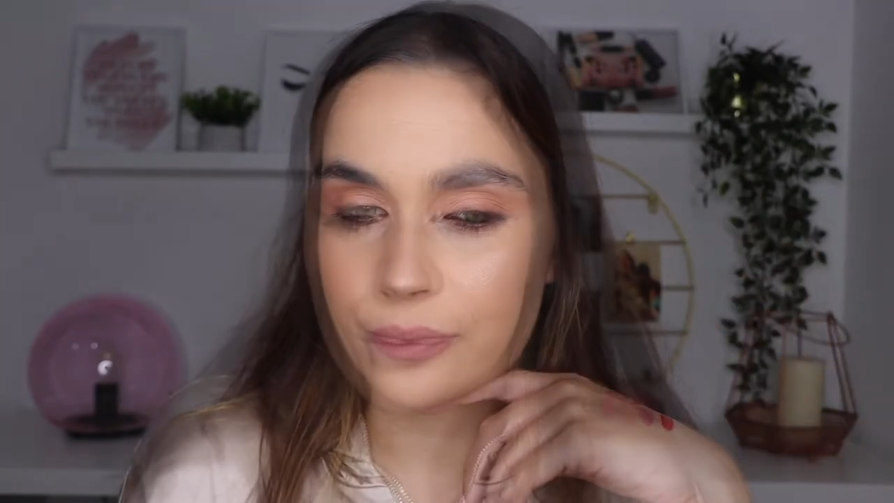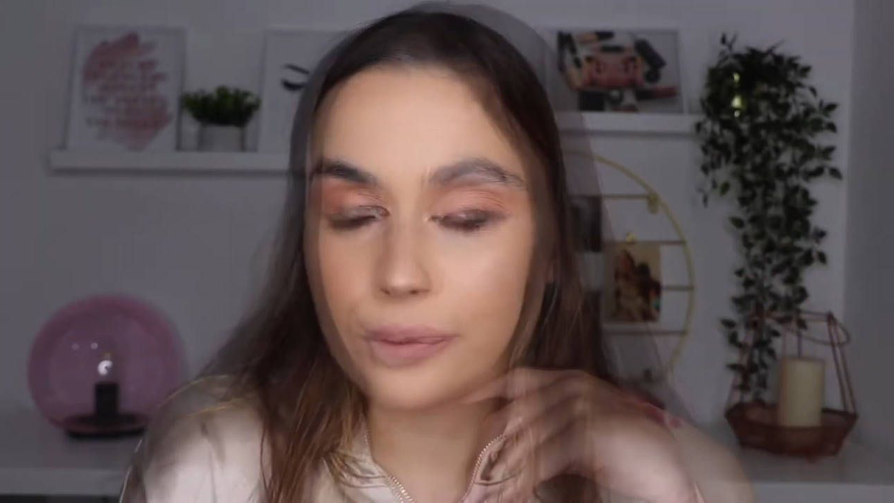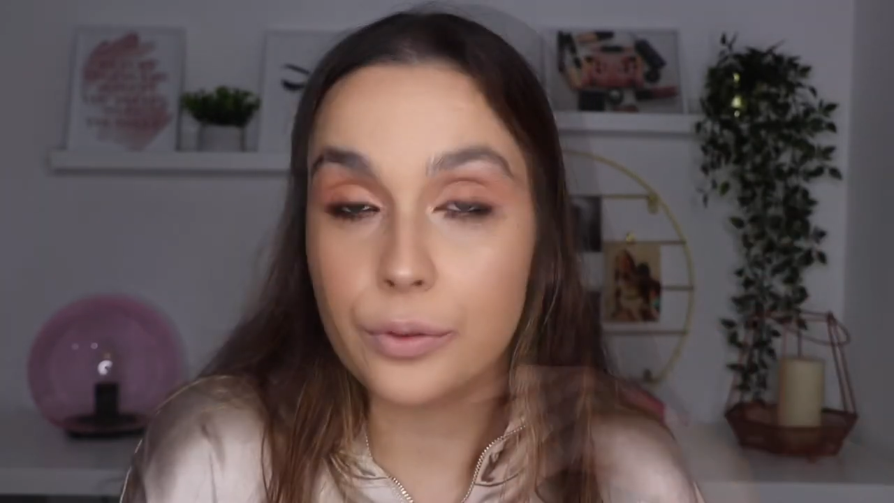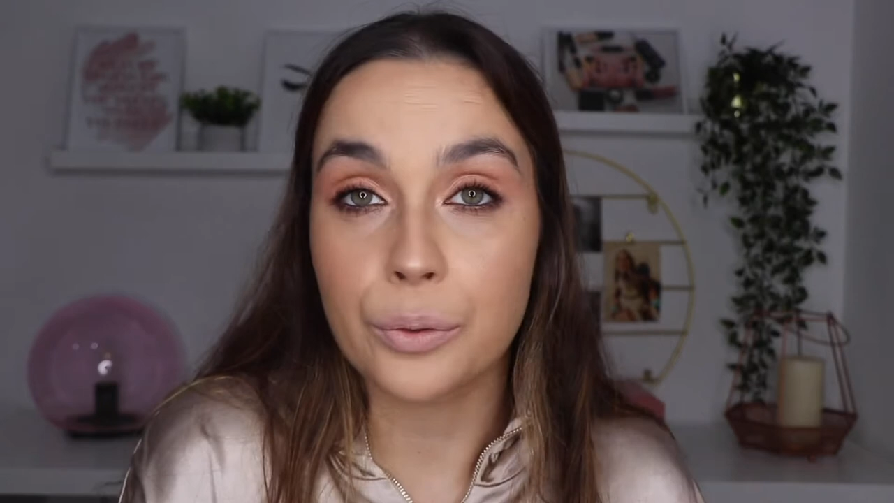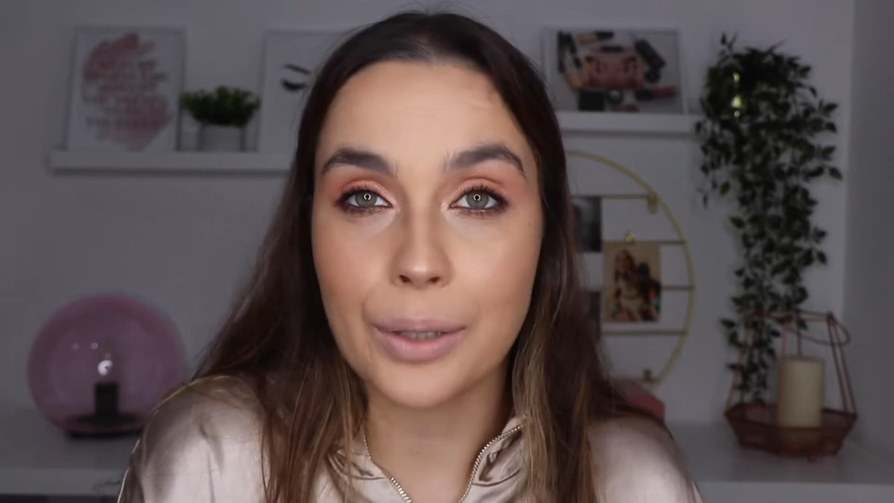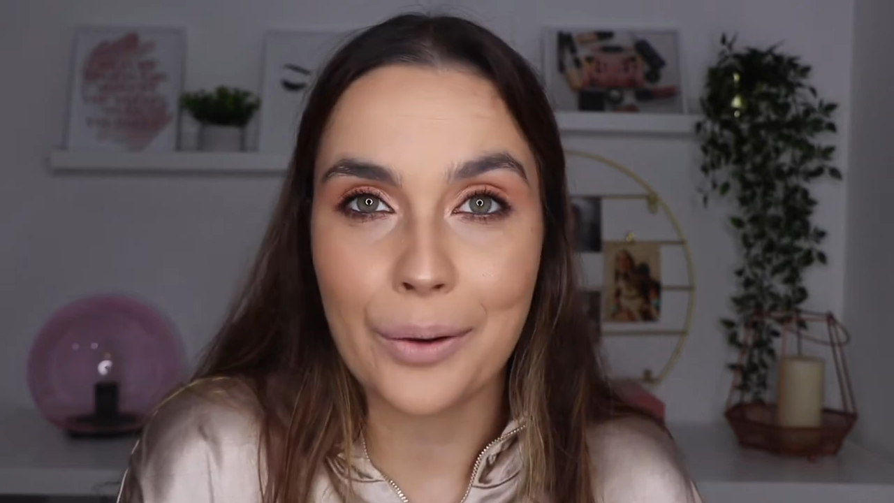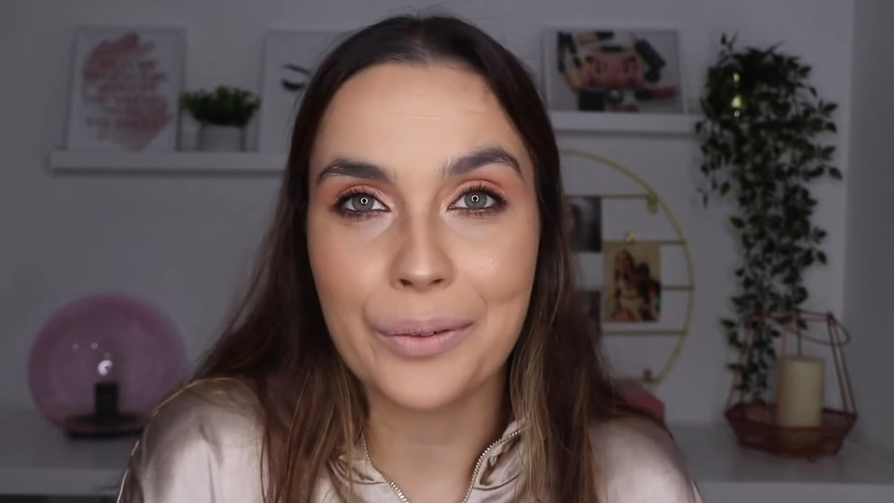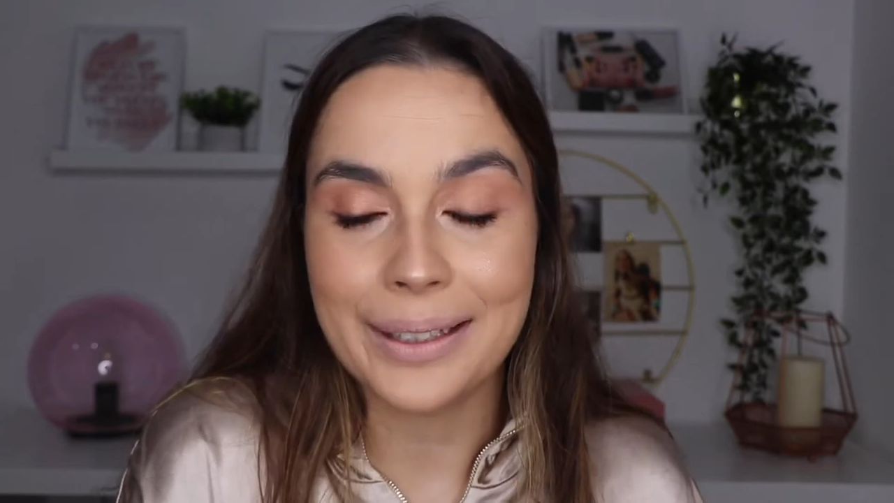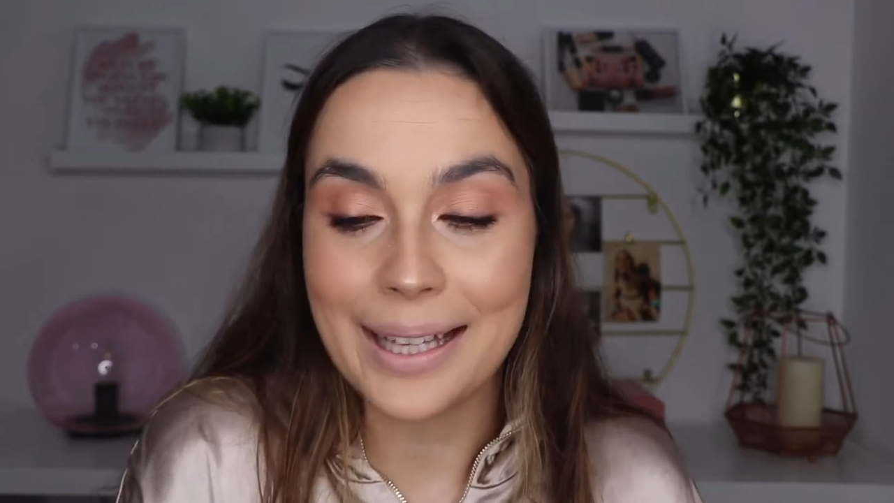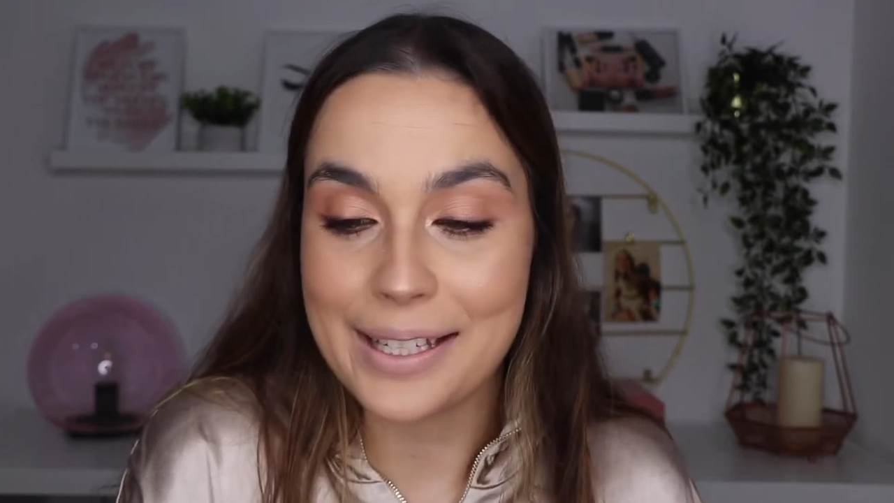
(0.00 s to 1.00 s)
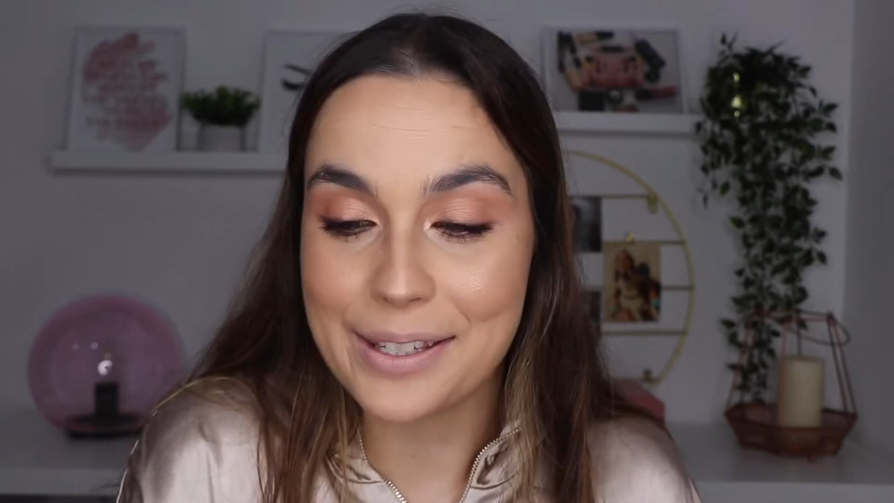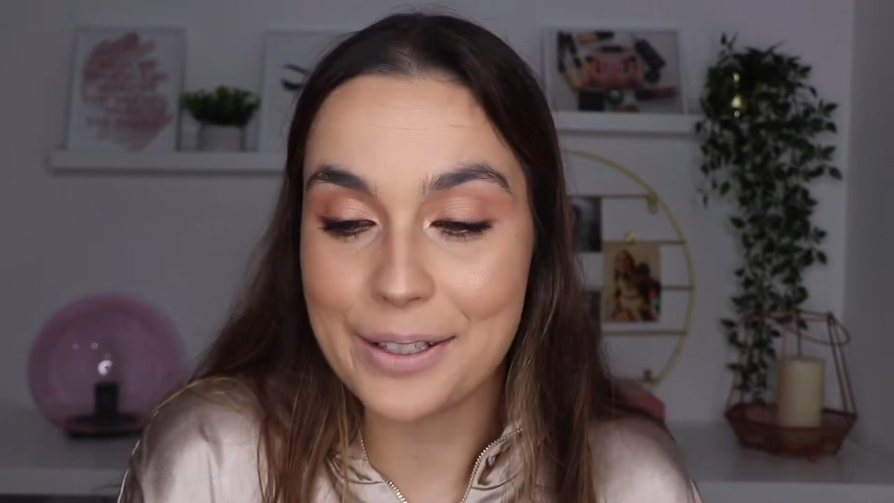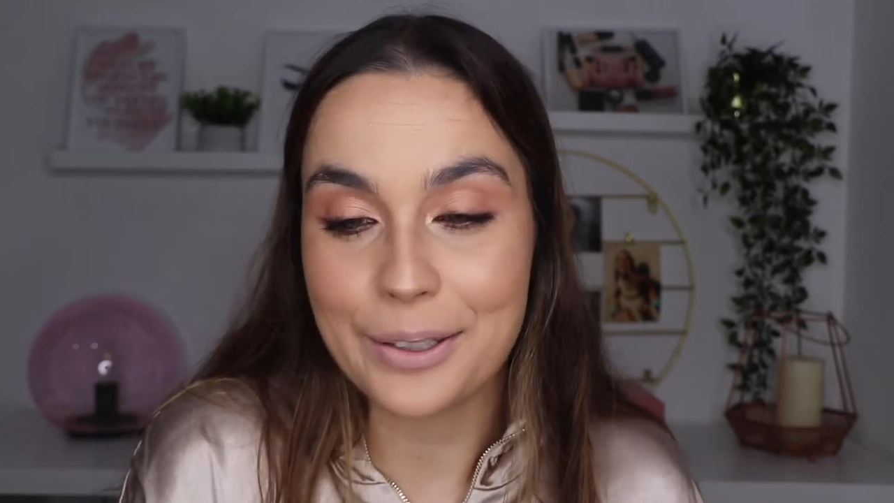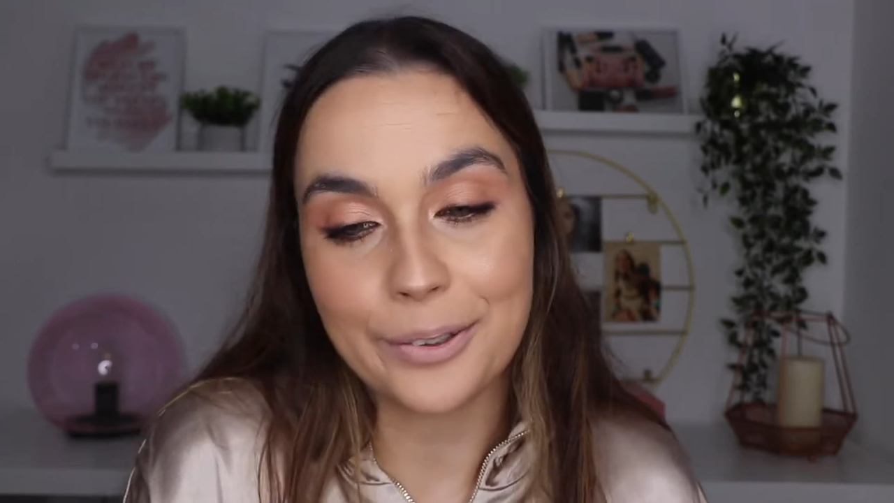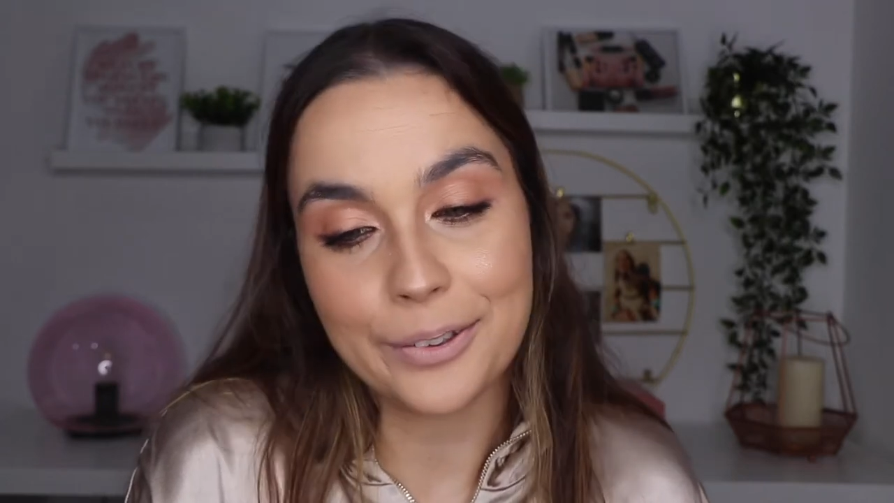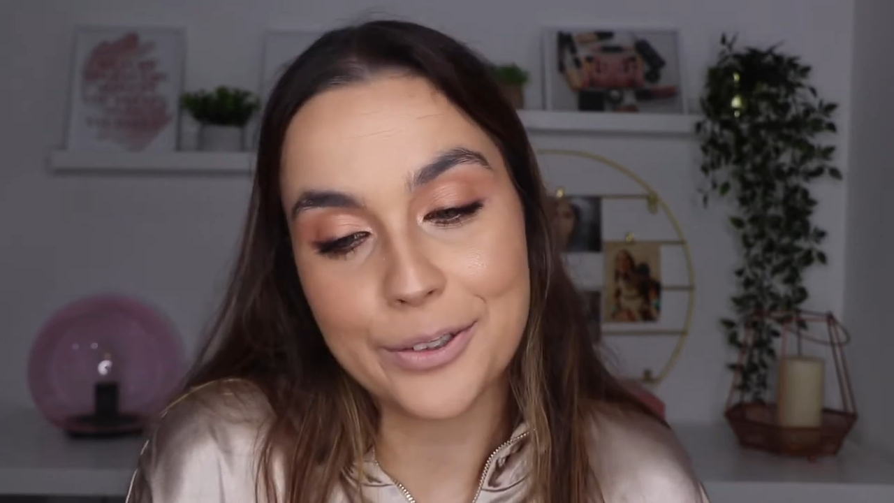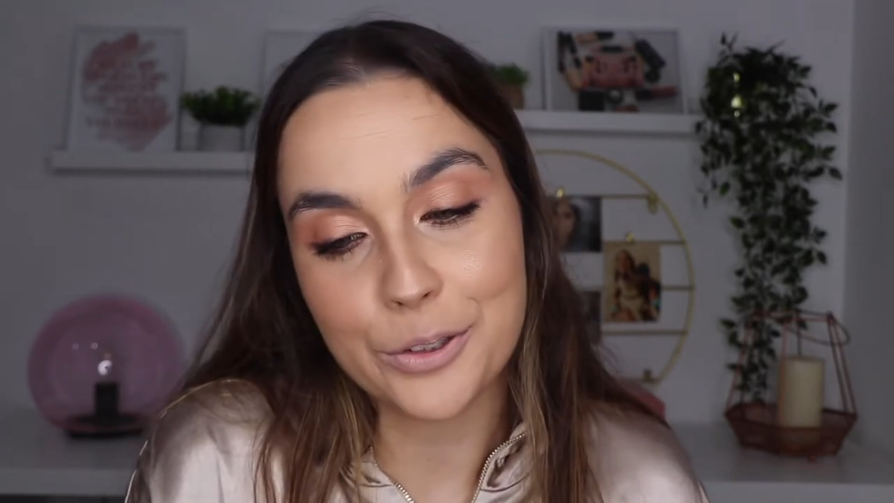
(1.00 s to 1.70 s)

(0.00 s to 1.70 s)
So now the last color,